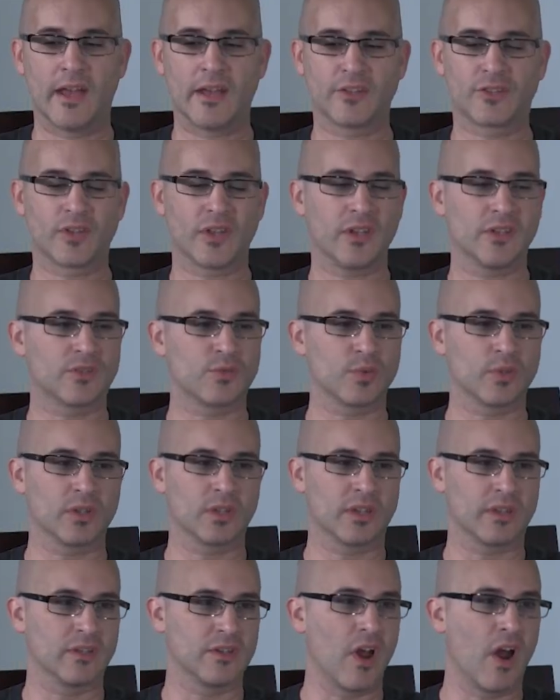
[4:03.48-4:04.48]
it's, it's
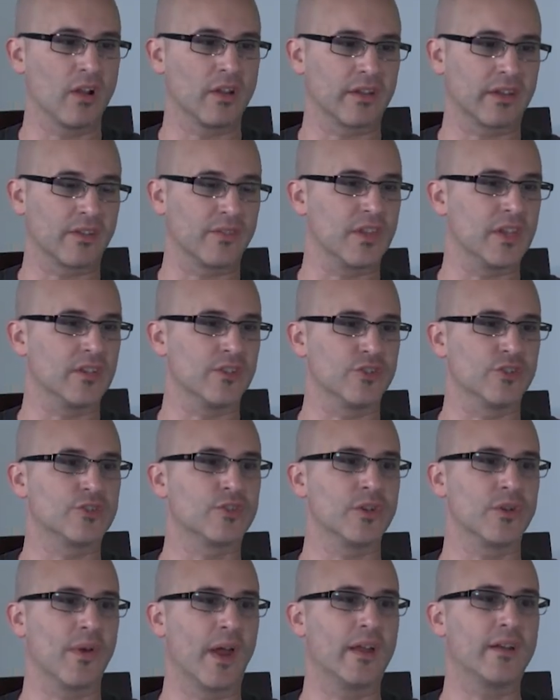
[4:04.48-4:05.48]
really the darling of the
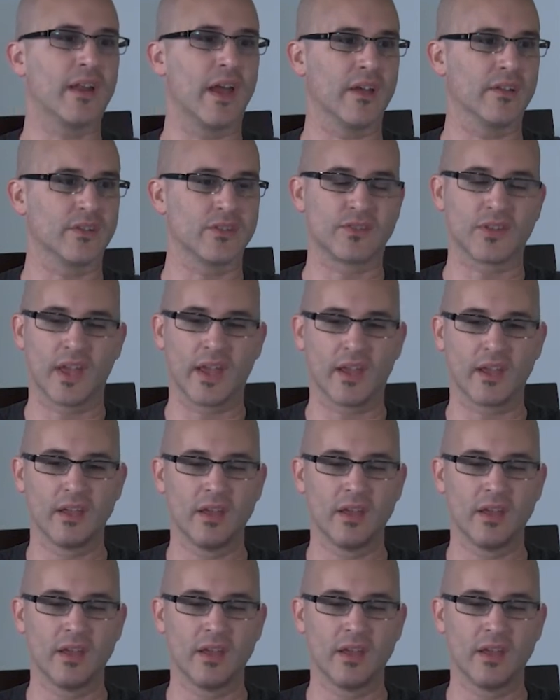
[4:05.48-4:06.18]
industry right now to yes.